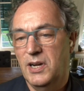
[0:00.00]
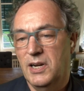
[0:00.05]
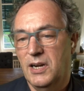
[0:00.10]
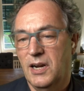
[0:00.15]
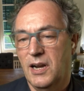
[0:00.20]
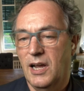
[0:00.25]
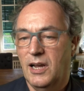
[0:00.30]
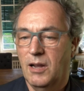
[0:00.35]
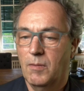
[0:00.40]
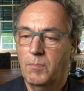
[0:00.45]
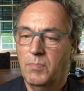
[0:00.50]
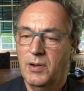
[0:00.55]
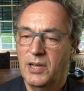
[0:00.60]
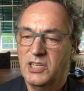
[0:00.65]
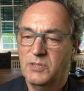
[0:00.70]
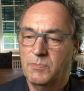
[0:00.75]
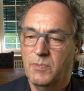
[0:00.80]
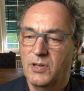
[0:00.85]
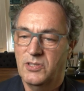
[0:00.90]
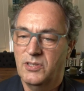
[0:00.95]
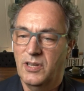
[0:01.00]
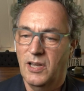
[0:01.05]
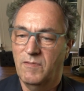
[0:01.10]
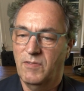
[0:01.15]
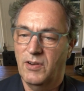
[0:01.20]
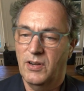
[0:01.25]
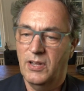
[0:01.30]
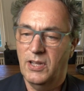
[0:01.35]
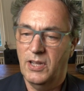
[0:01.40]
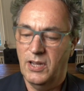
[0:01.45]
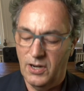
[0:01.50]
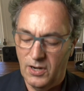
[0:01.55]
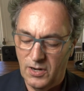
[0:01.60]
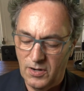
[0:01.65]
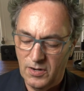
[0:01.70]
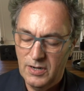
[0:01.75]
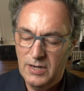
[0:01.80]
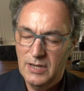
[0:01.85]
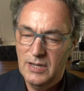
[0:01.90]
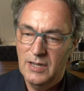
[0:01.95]
and I can place myself in
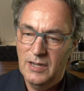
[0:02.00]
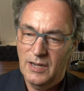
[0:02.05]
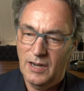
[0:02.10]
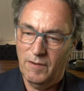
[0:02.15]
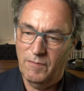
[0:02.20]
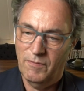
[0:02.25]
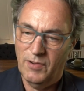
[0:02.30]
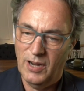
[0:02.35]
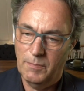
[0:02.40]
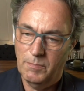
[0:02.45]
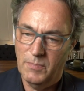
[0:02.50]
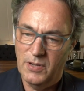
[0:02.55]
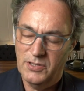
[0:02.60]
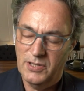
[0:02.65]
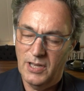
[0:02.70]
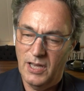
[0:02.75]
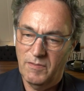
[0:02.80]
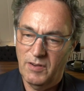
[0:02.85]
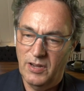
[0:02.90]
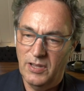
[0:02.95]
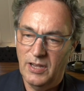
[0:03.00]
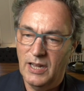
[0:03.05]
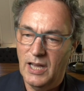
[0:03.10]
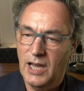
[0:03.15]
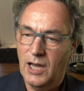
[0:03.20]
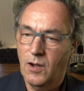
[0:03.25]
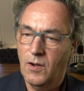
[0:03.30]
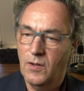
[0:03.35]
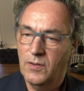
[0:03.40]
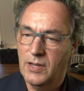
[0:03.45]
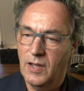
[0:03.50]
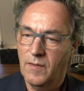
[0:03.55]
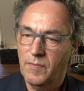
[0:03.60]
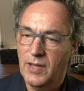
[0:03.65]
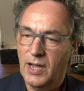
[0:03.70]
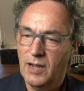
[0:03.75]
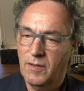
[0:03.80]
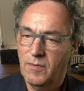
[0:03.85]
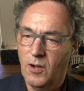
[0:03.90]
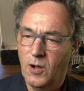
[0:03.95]
here and fade myself in and out. And
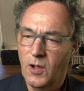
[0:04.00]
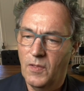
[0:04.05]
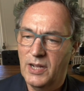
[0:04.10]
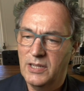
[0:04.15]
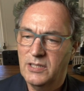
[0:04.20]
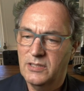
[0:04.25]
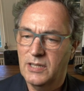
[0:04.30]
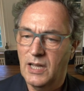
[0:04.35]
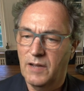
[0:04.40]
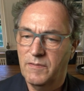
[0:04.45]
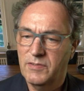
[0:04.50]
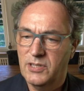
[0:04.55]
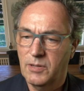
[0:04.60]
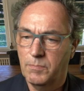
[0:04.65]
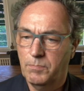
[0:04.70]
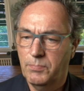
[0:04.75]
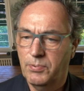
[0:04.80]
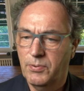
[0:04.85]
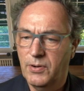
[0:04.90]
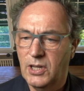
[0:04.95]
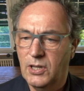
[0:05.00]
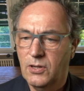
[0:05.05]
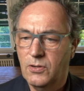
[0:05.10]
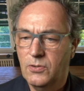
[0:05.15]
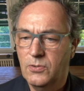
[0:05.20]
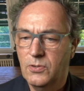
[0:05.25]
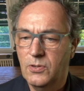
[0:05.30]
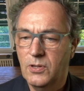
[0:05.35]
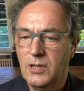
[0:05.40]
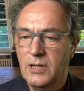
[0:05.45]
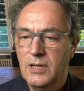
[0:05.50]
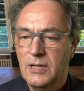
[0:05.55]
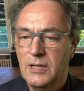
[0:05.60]
that all that stuff is a pretty cool.